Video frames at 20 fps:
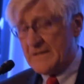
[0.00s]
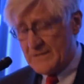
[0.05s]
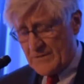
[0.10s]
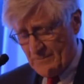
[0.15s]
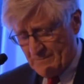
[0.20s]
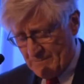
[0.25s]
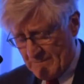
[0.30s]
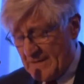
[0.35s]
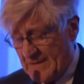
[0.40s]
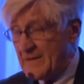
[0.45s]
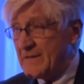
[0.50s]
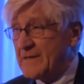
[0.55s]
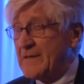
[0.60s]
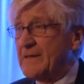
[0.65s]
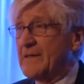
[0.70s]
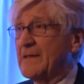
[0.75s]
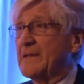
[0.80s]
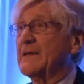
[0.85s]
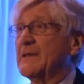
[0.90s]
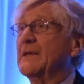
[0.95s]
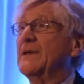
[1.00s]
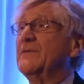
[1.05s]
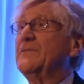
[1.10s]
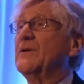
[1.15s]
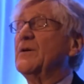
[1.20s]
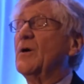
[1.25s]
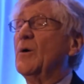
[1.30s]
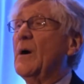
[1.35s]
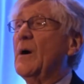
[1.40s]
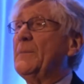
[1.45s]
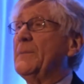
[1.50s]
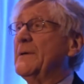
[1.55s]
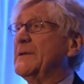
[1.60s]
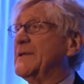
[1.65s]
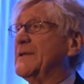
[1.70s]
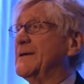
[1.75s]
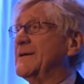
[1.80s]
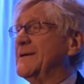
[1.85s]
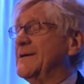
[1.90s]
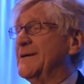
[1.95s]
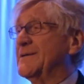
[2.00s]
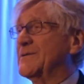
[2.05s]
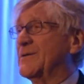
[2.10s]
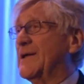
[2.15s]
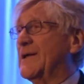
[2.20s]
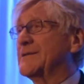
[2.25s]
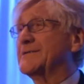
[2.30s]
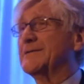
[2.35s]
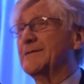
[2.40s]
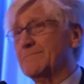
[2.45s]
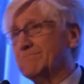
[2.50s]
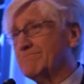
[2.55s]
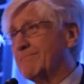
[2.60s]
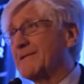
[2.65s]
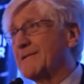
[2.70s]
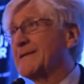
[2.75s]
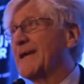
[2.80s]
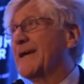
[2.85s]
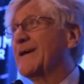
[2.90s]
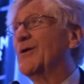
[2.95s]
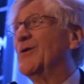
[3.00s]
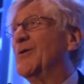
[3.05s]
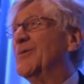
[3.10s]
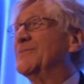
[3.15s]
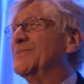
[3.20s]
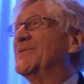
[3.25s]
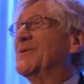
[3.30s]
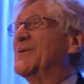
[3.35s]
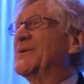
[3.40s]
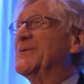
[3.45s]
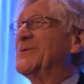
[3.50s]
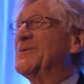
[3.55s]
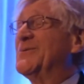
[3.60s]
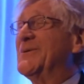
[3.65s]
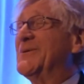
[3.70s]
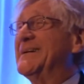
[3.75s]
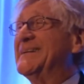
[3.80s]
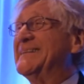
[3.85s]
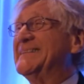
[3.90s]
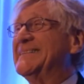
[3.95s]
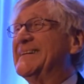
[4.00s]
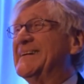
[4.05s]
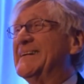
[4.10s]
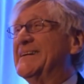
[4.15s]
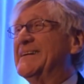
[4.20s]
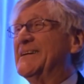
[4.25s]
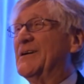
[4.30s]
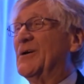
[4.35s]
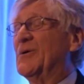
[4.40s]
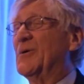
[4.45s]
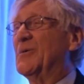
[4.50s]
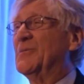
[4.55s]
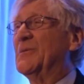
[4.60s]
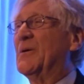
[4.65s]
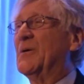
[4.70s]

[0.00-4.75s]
So the, the, if you go up on the, so that's a, a take-home for you, uh, uh,